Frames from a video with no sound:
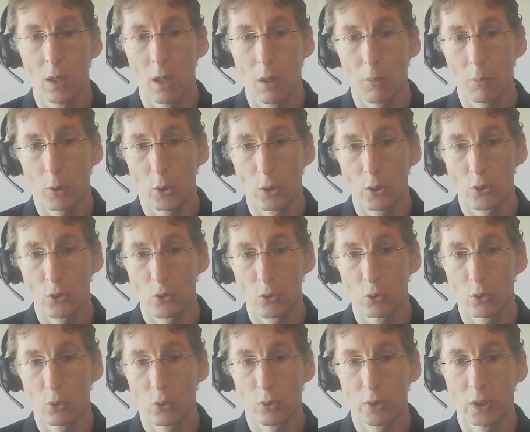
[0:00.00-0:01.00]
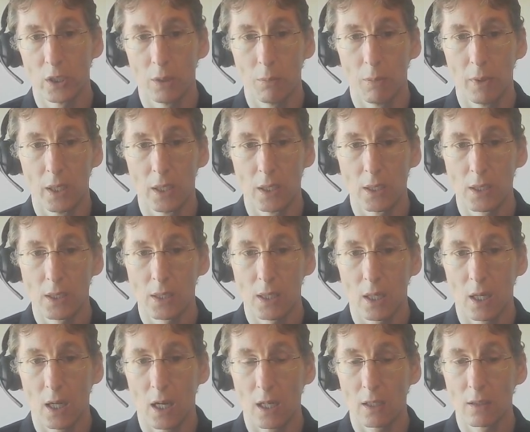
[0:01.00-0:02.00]
dBs
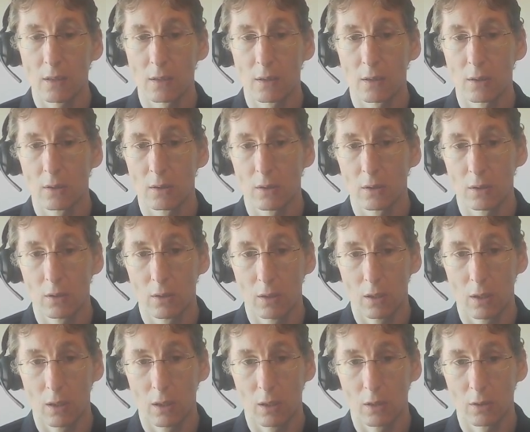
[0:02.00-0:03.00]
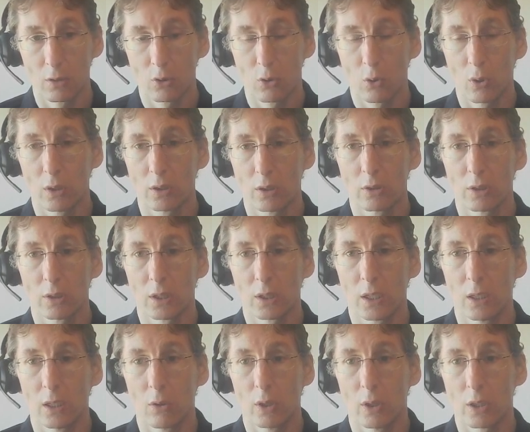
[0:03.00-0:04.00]
at the 200
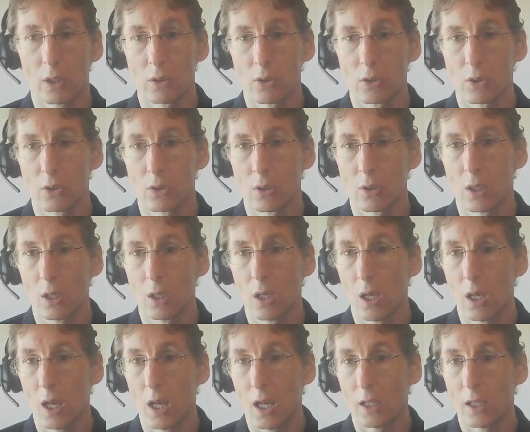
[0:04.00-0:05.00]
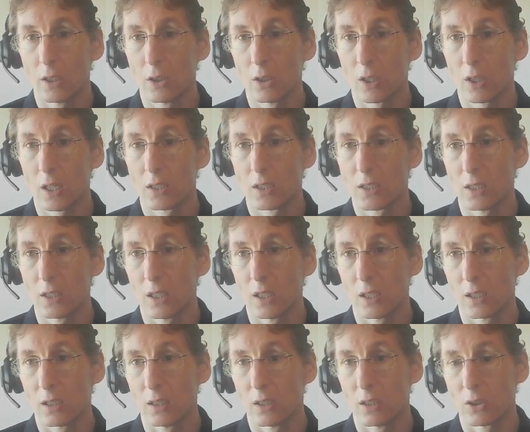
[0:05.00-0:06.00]
kilohertz. And you can see
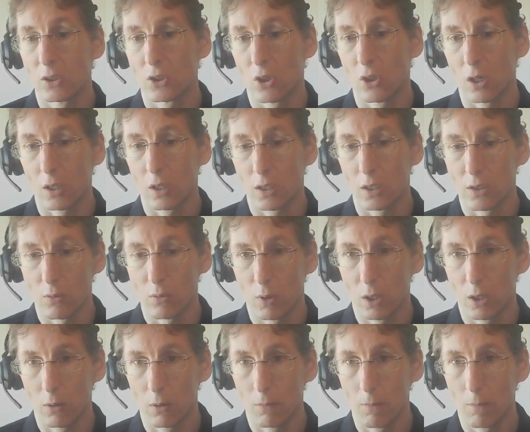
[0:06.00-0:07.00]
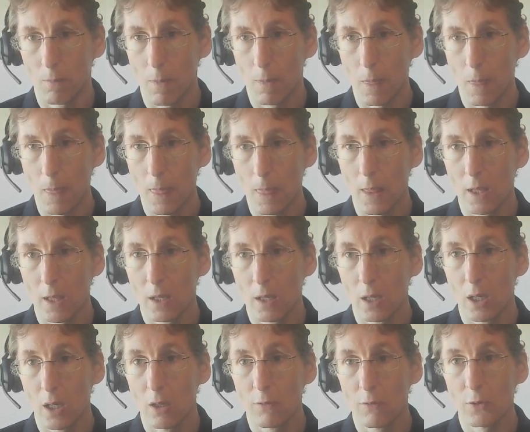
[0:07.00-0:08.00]
that in the chart as well.
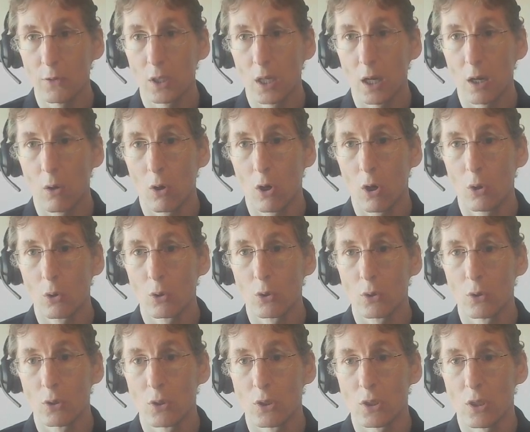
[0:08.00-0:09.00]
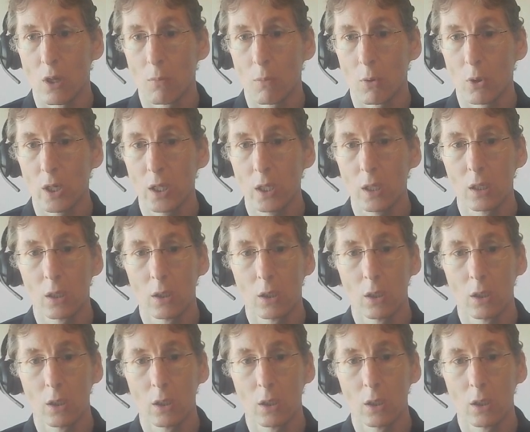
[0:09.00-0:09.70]
If you now go to the summary,